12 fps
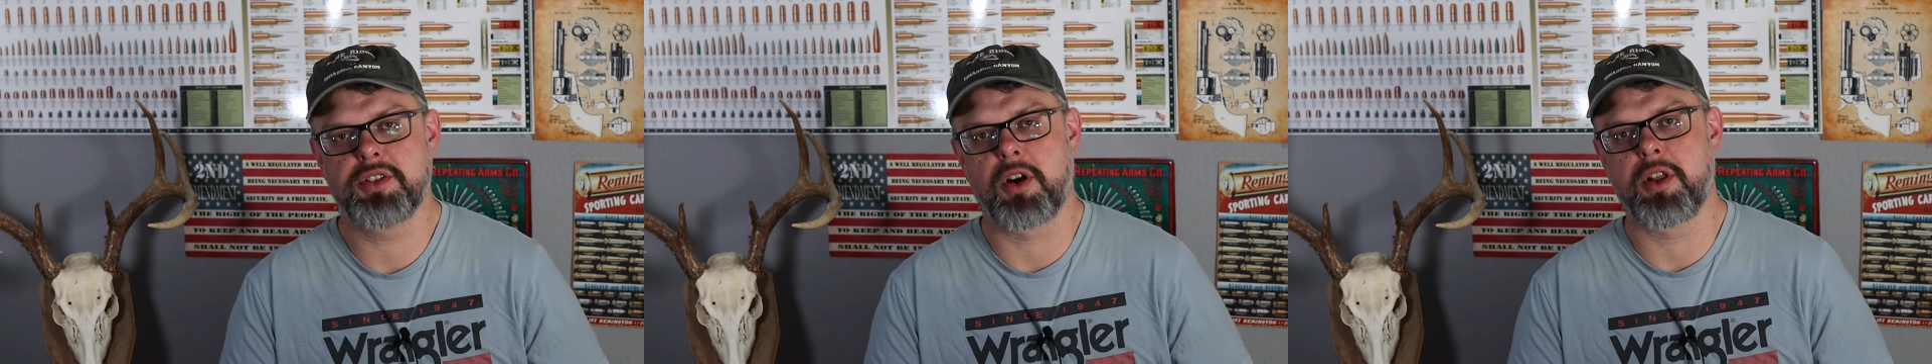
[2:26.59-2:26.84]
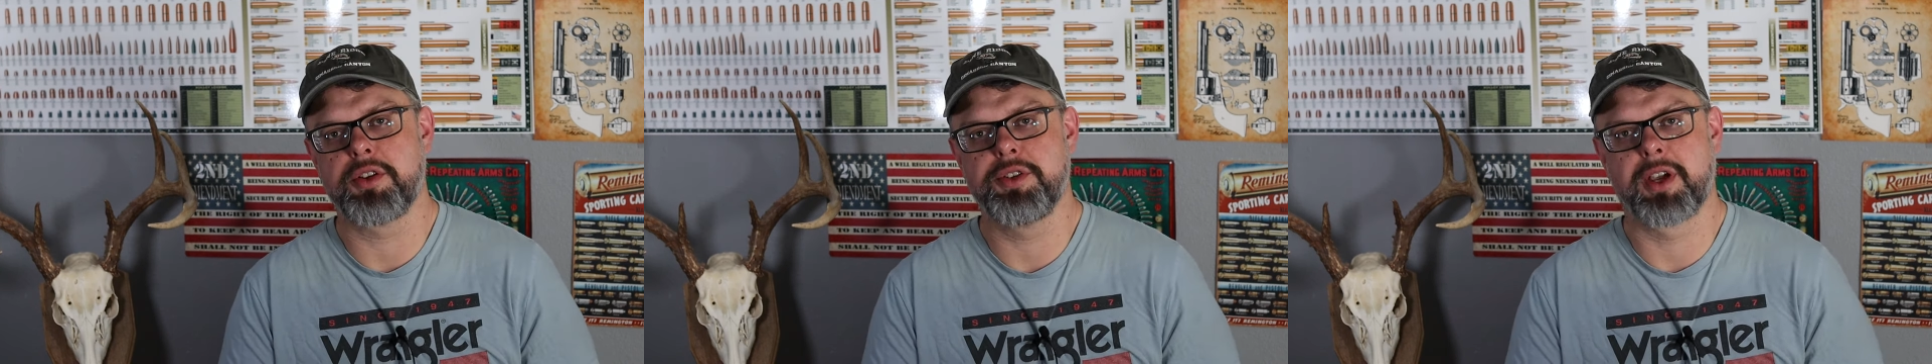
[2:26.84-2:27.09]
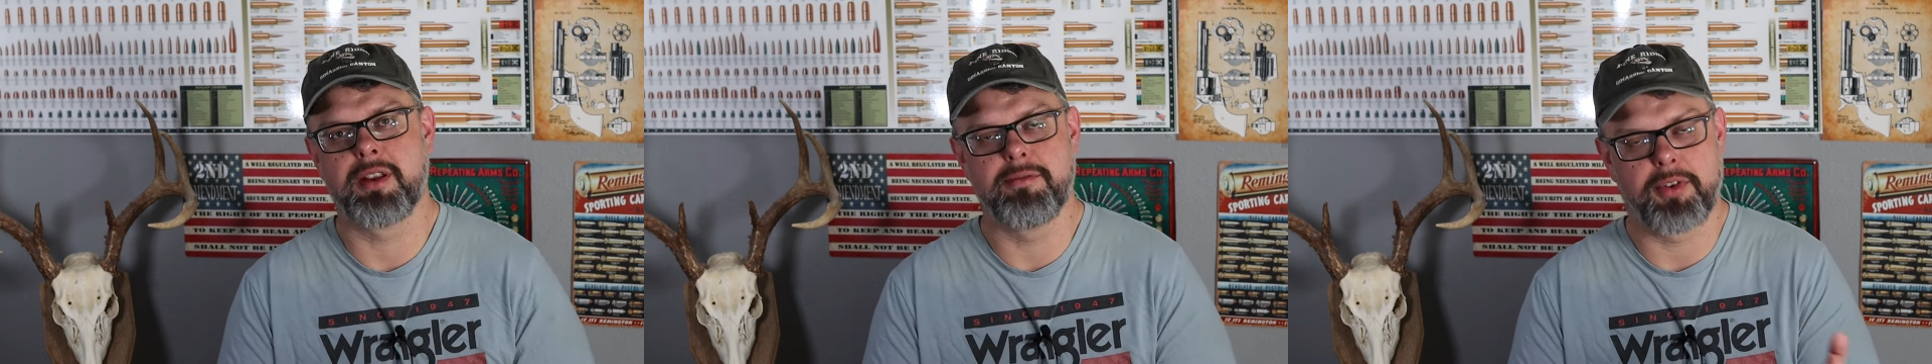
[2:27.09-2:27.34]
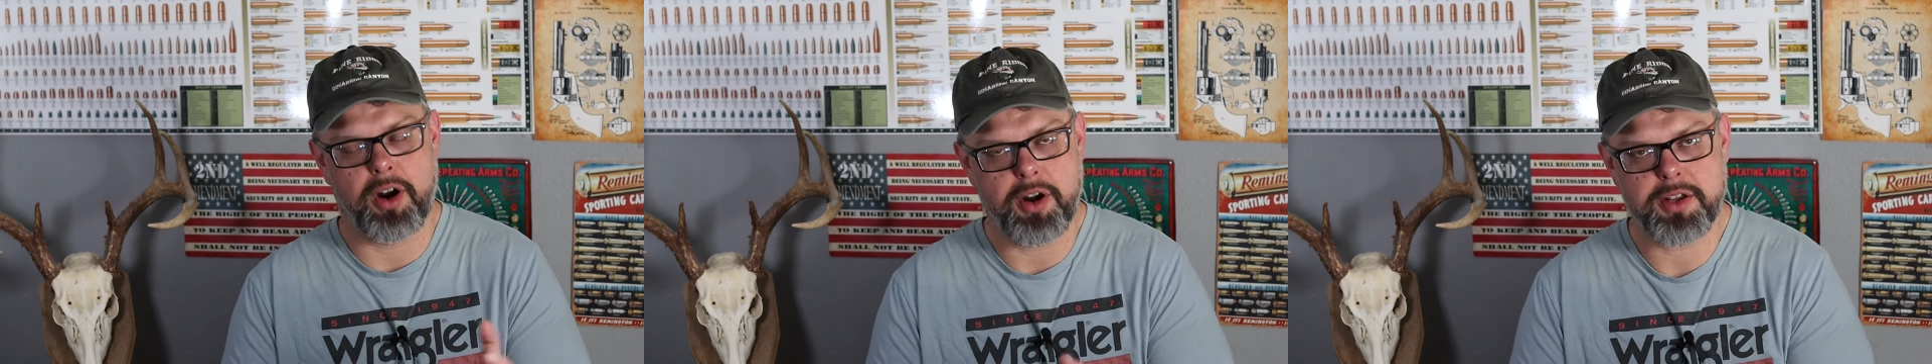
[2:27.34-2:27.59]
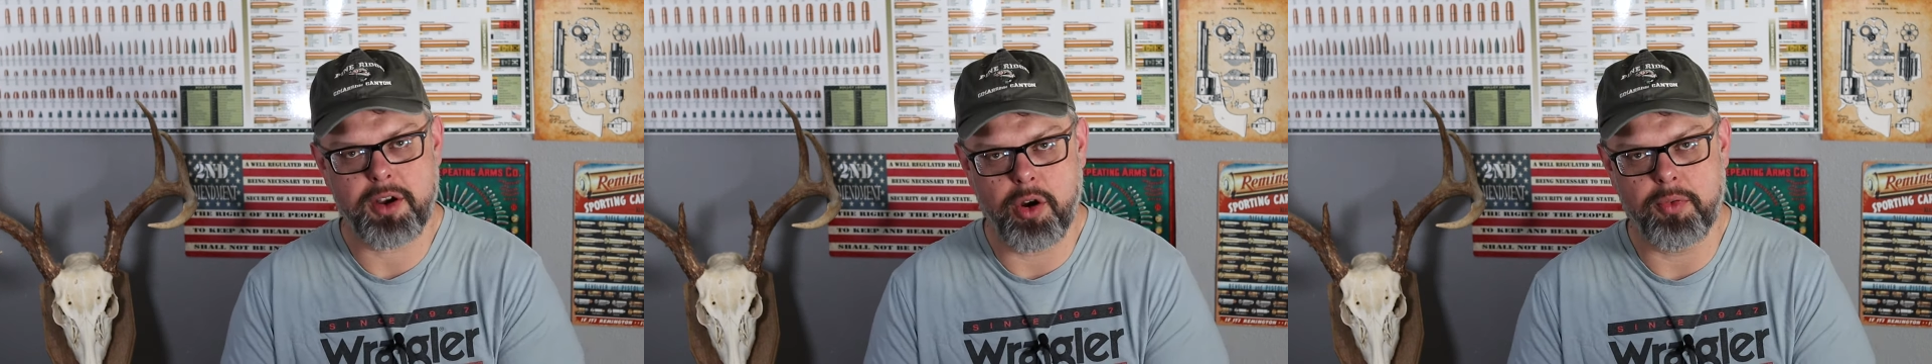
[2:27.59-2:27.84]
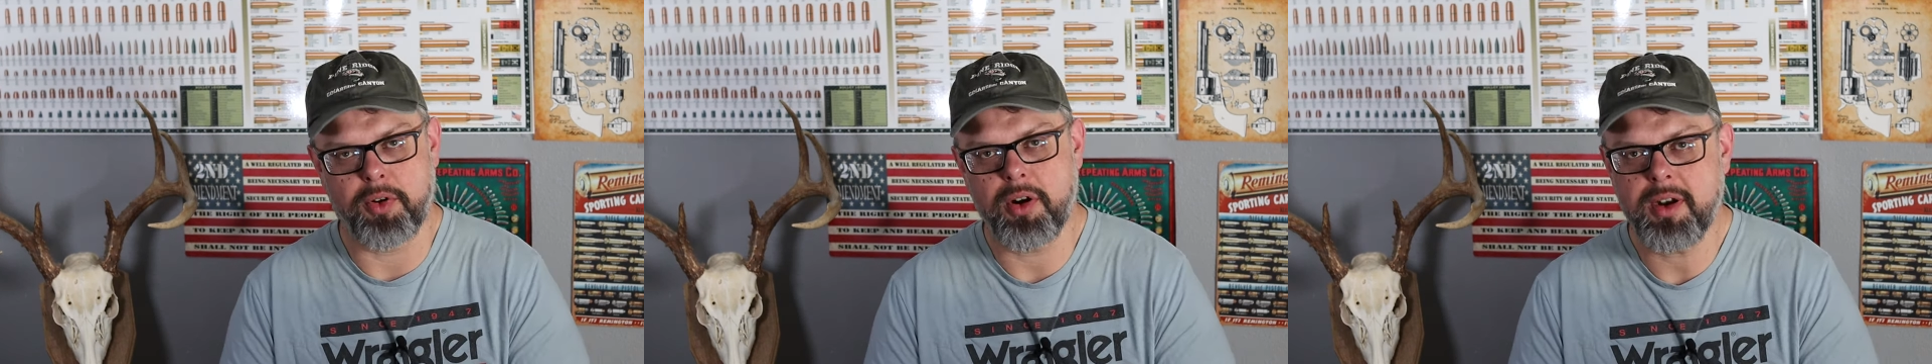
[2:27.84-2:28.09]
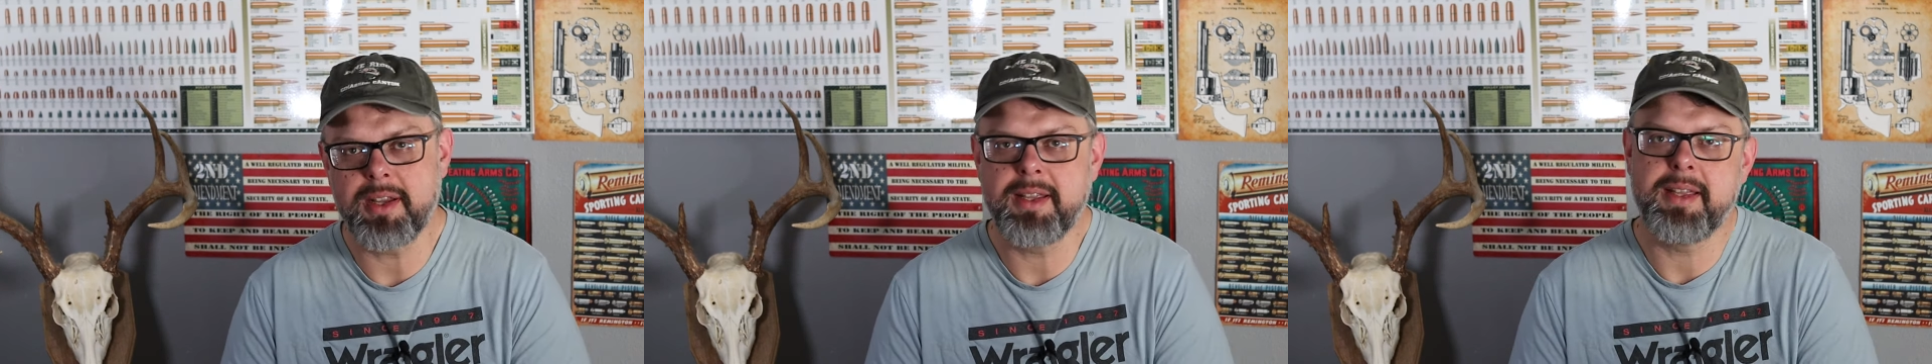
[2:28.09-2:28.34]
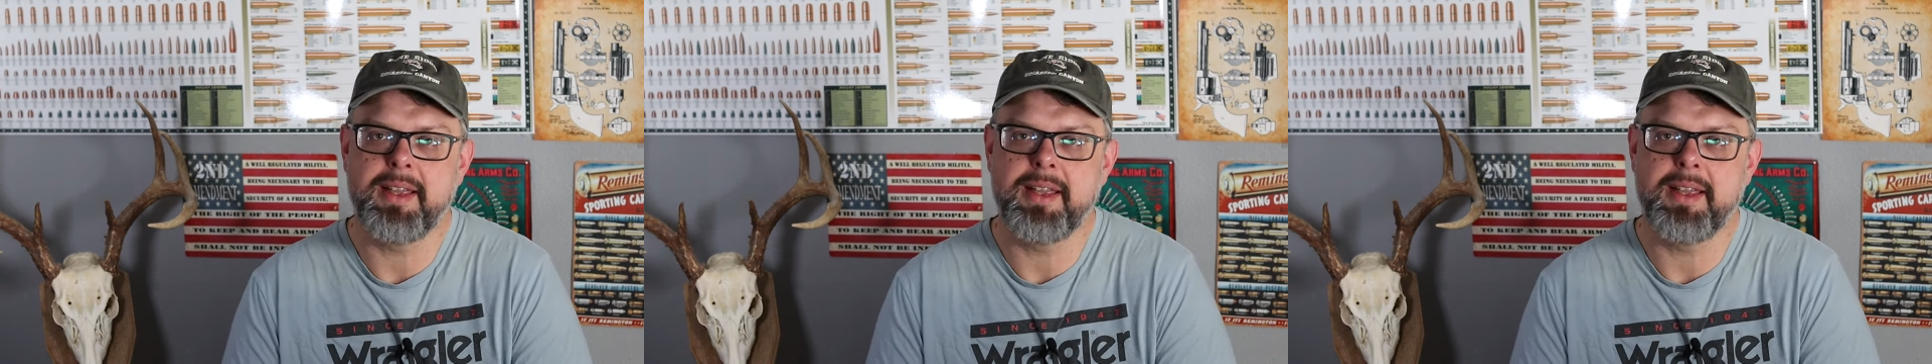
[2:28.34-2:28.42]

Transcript: started to convert over